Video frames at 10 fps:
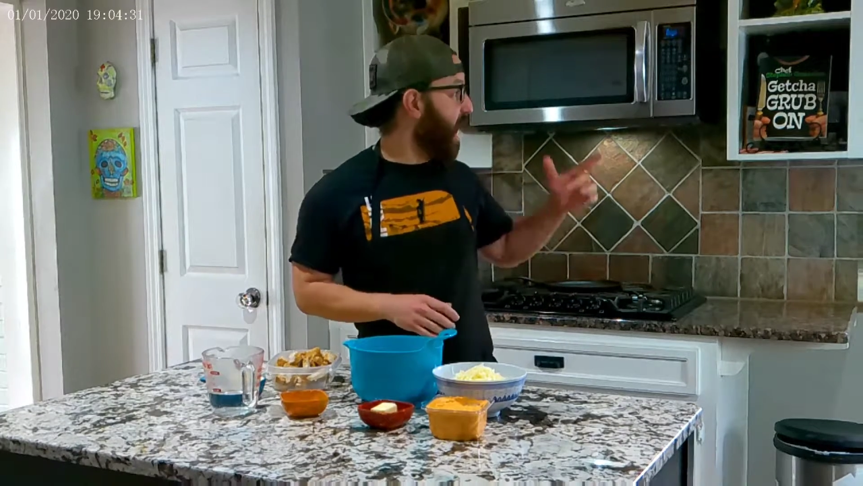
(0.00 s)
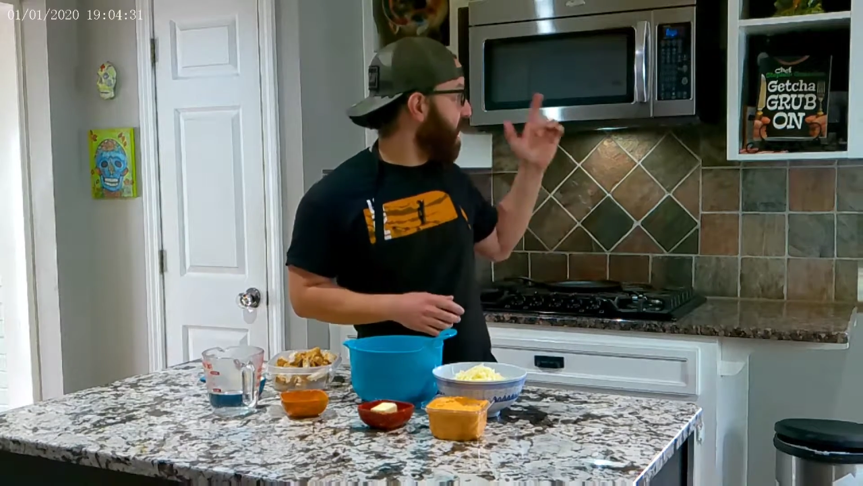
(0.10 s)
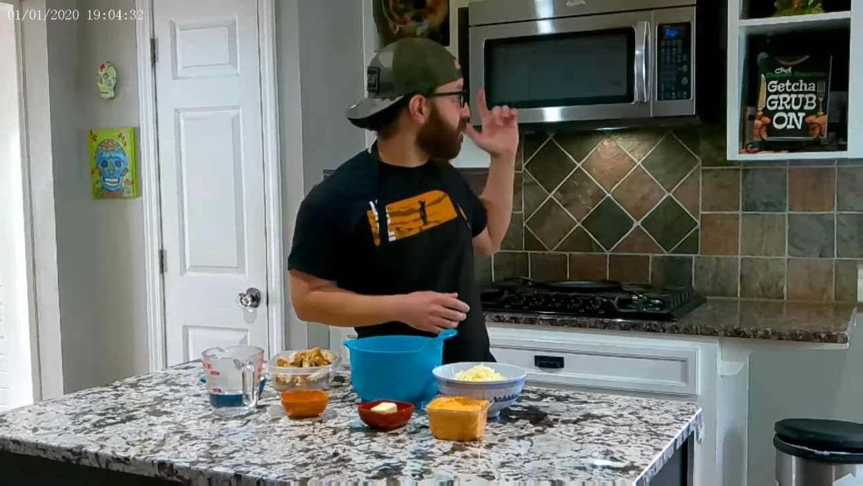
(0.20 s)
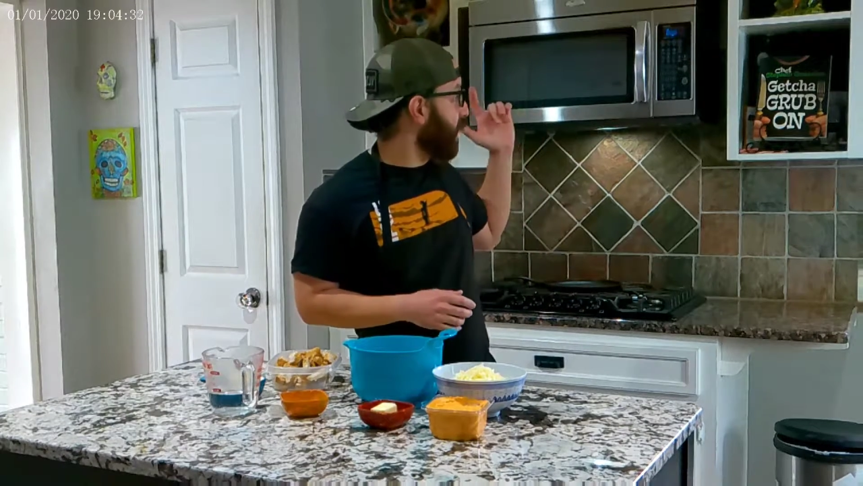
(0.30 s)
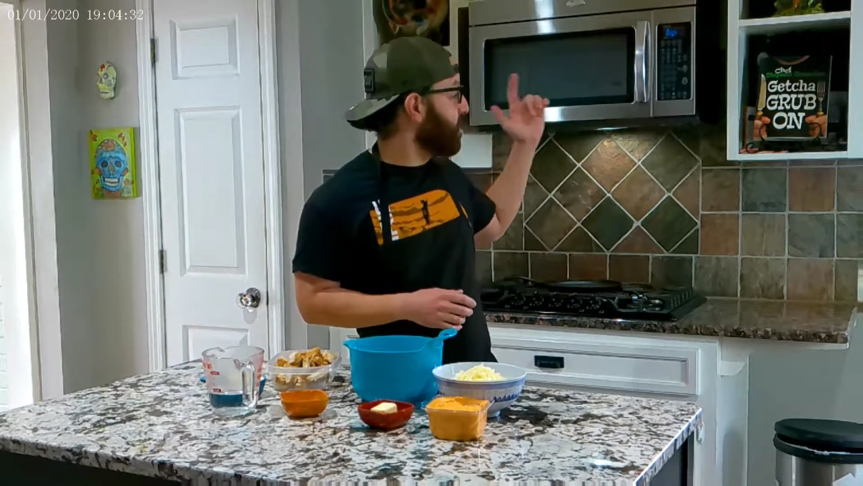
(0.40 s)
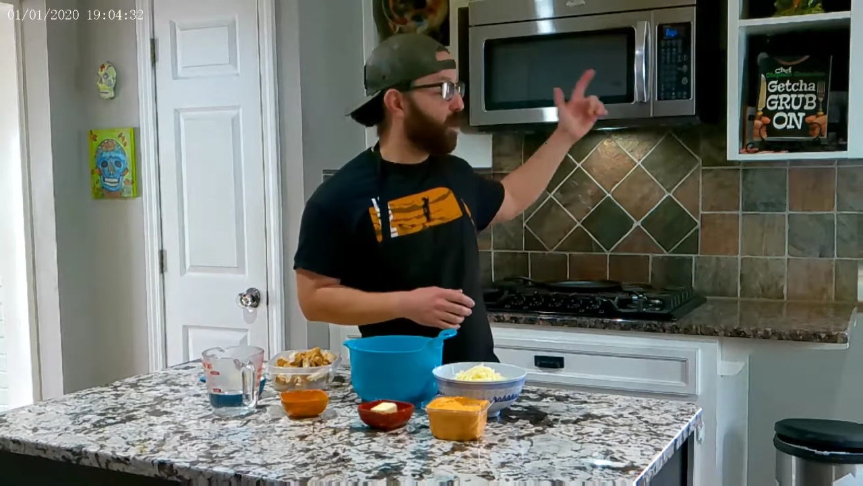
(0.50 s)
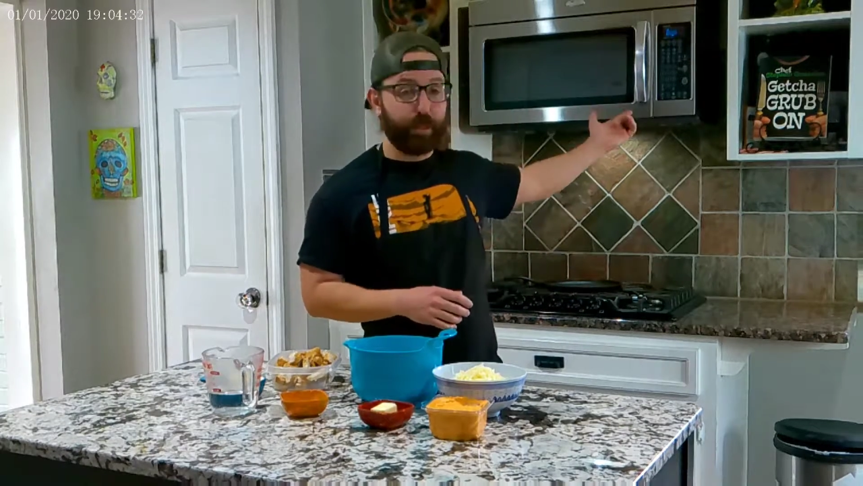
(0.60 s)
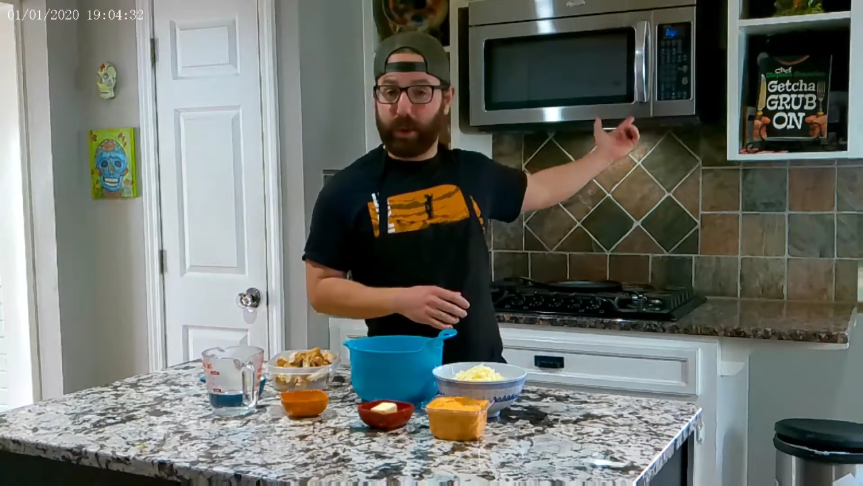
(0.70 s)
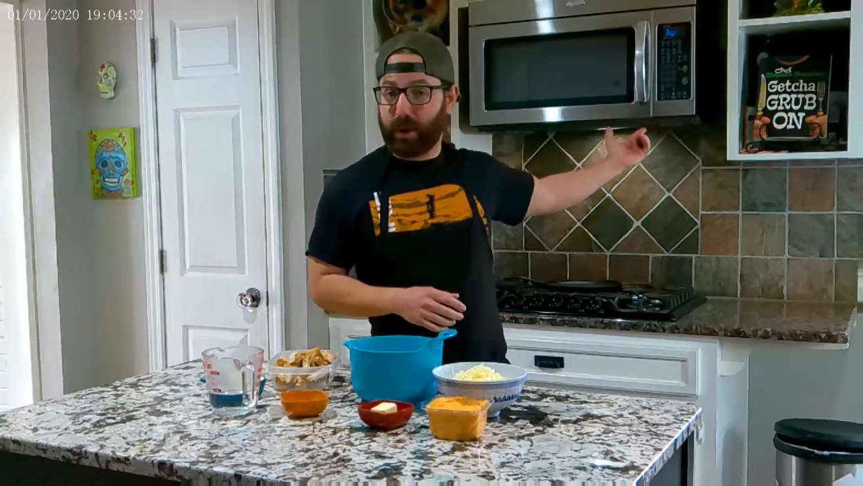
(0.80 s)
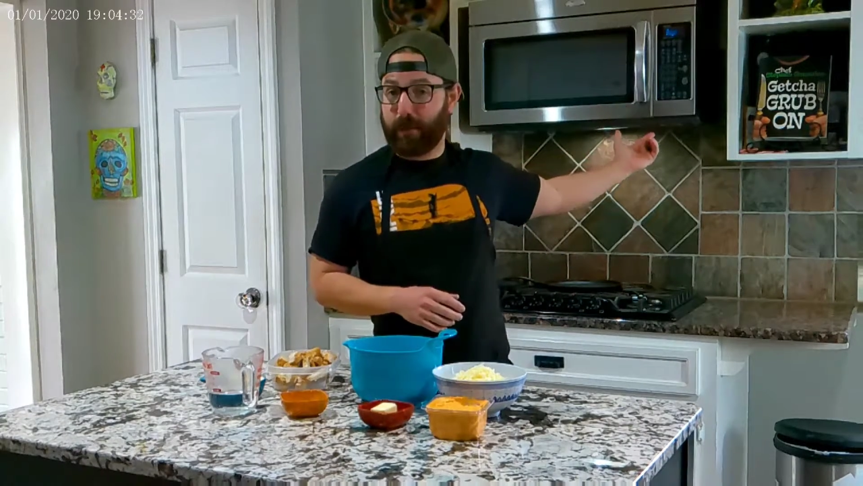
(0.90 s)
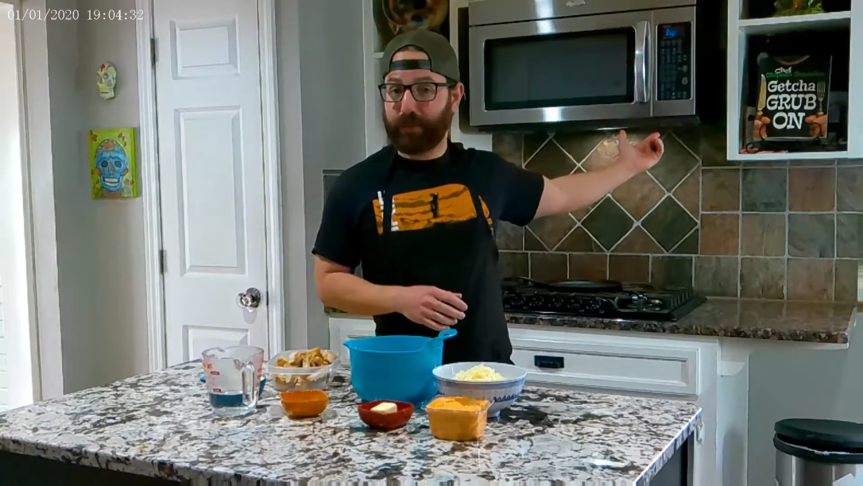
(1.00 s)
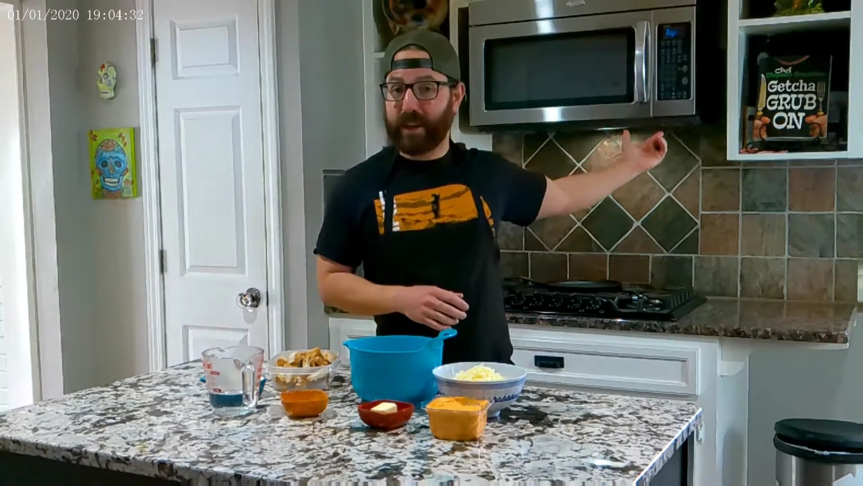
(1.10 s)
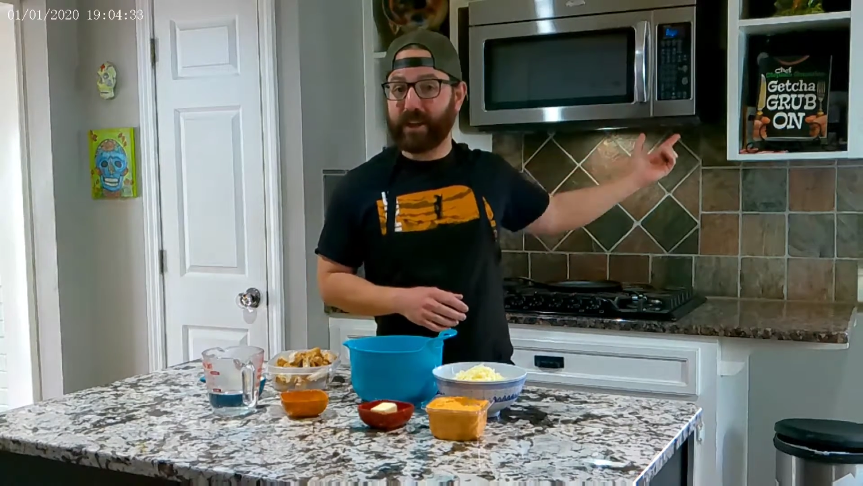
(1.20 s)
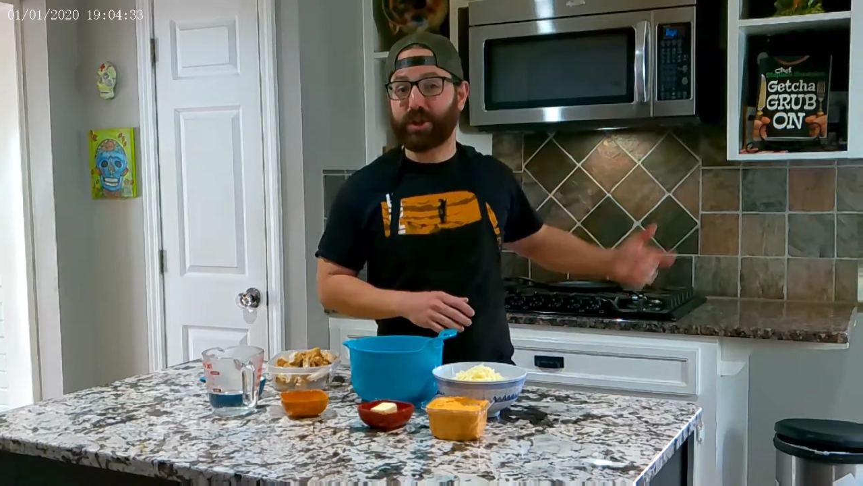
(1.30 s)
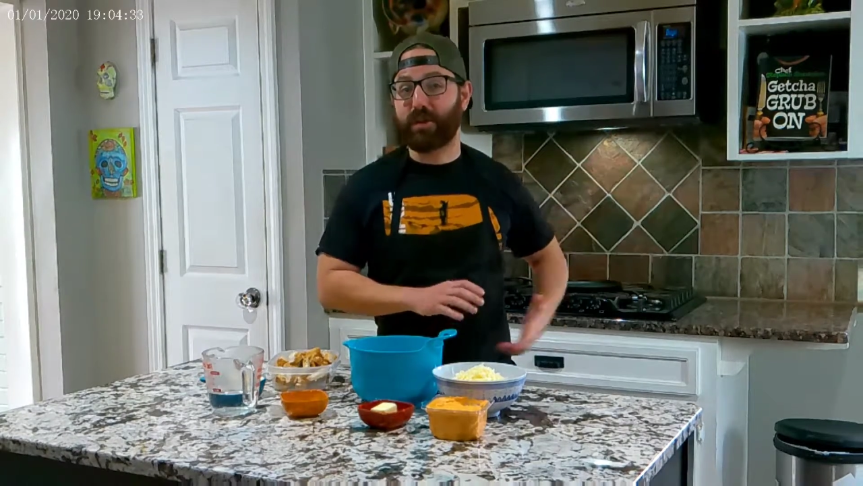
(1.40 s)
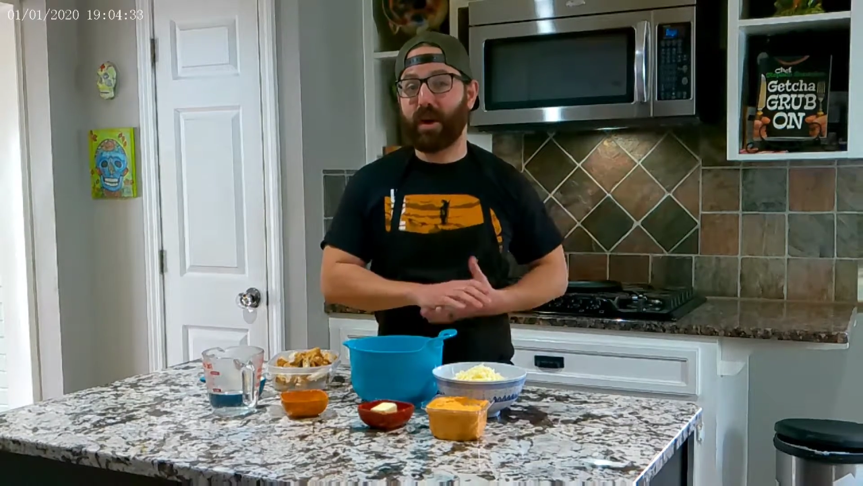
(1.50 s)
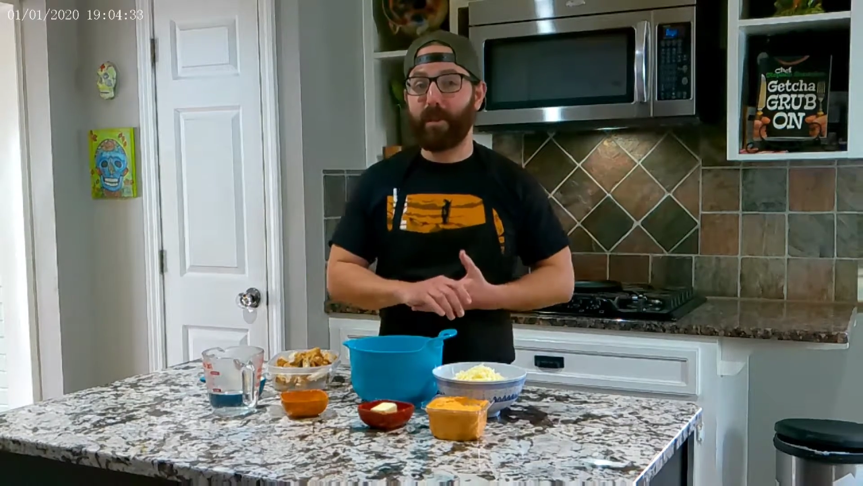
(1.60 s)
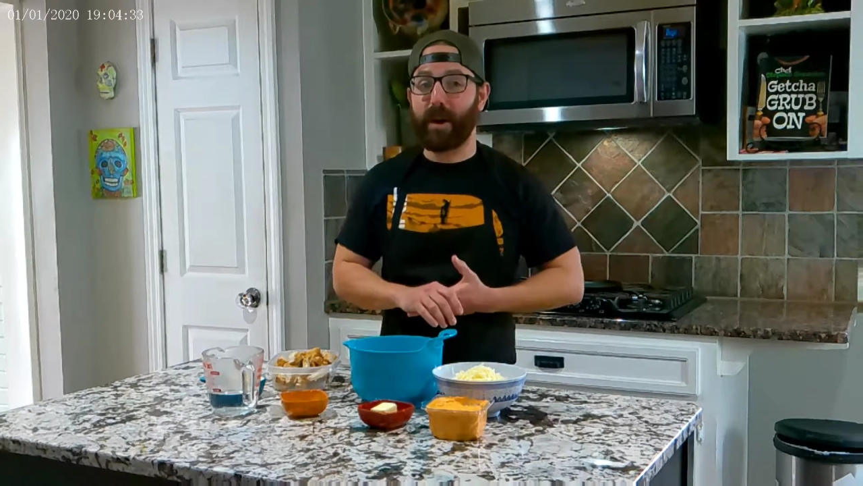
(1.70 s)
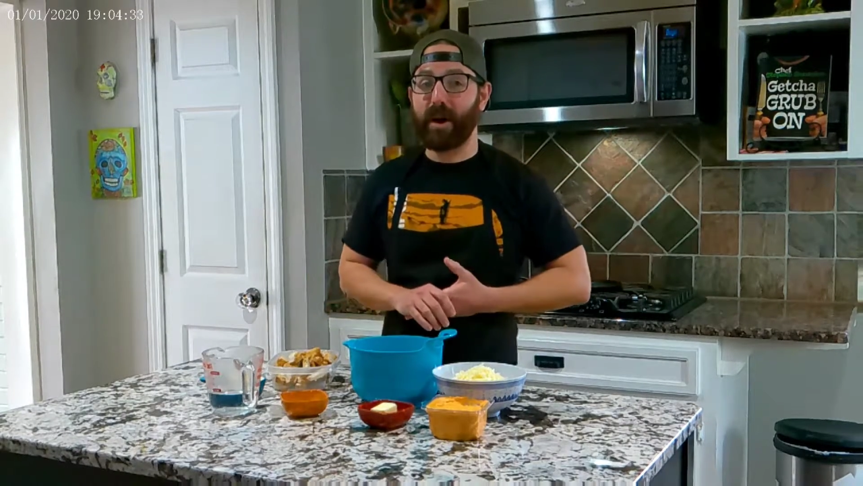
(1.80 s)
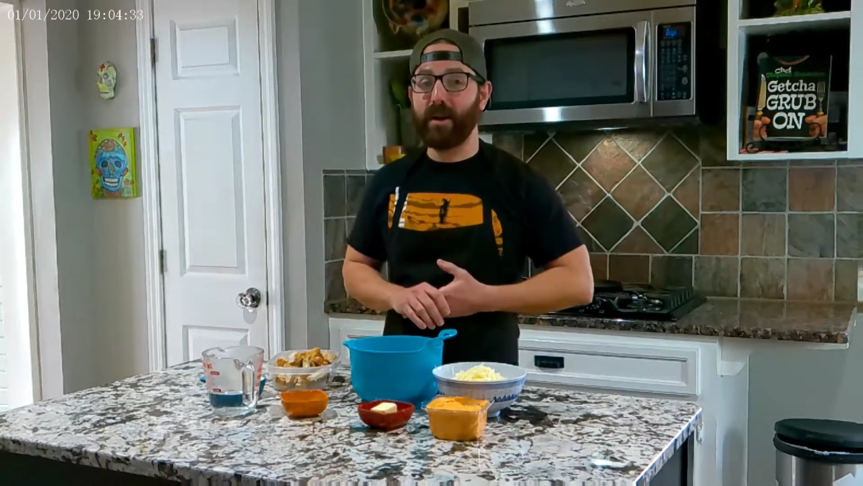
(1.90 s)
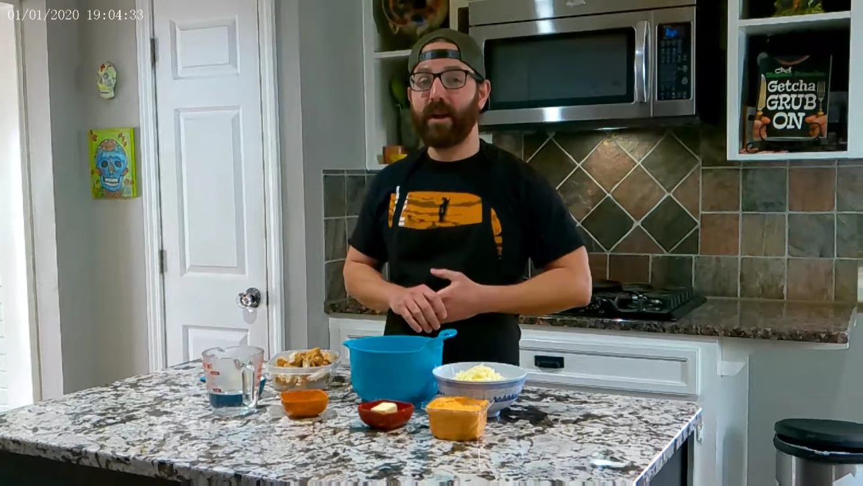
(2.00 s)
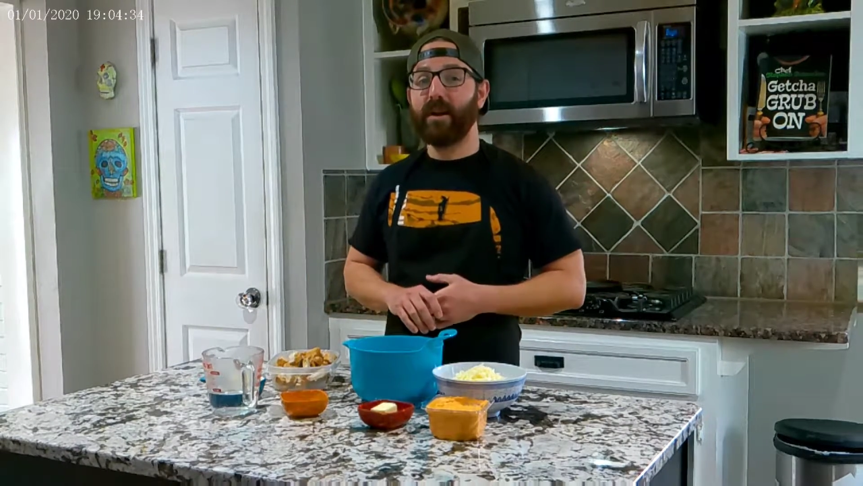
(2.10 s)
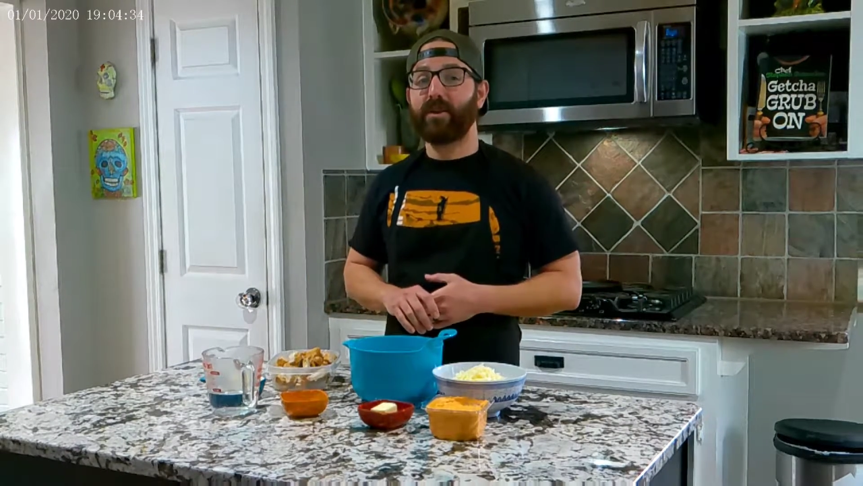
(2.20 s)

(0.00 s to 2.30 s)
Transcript: out of my cookbook, Get Your Grub On.